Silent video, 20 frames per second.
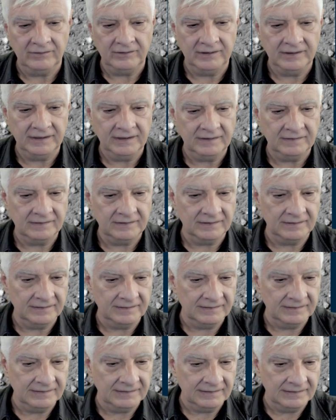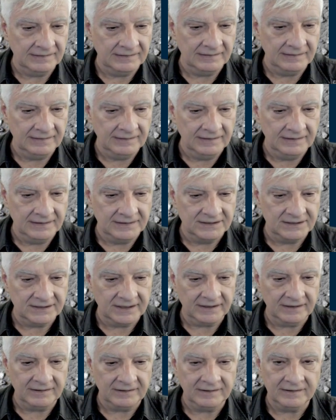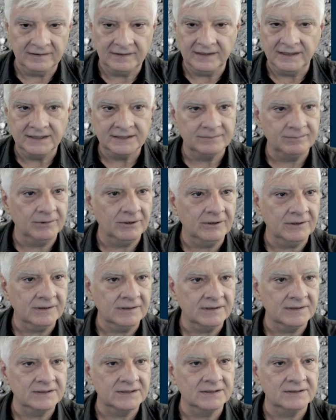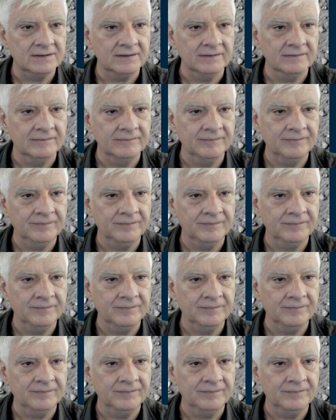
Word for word: Right, check out these blocks.